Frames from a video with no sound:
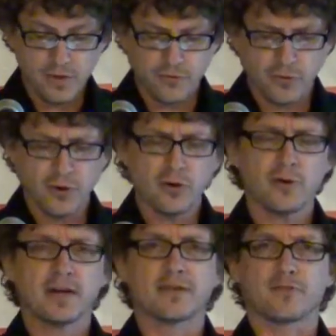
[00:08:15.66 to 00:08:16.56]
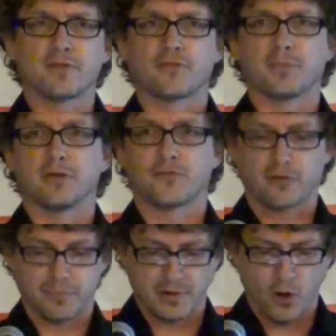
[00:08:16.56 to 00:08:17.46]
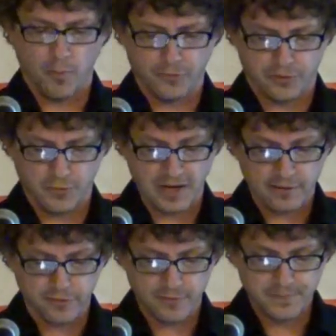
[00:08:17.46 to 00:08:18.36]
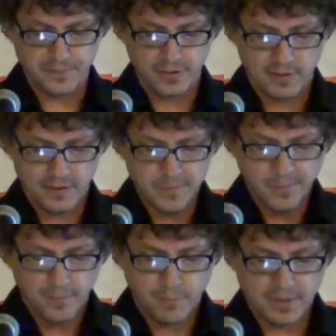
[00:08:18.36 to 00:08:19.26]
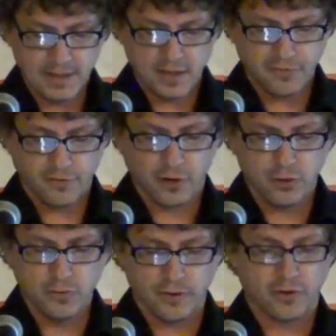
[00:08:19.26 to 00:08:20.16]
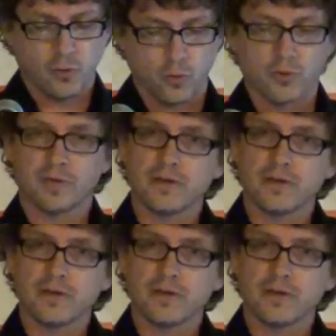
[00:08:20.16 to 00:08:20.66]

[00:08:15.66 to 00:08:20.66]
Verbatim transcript: So their existence from history has been almost erased. But that gives us a clue that there were